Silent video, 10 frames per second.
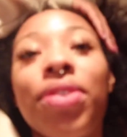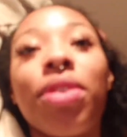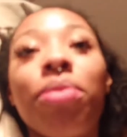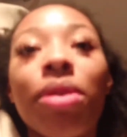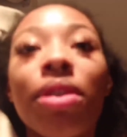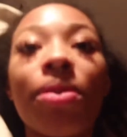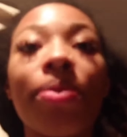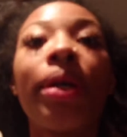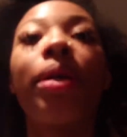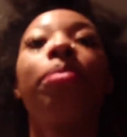seen me this
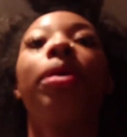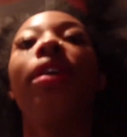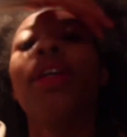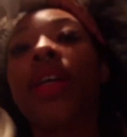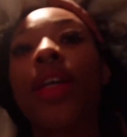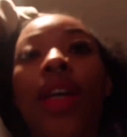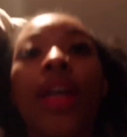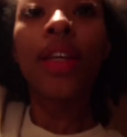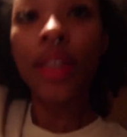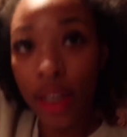way, but
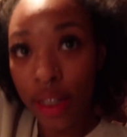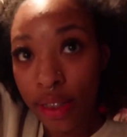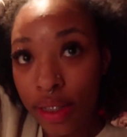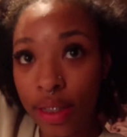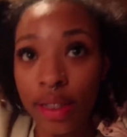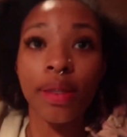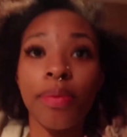yes, it's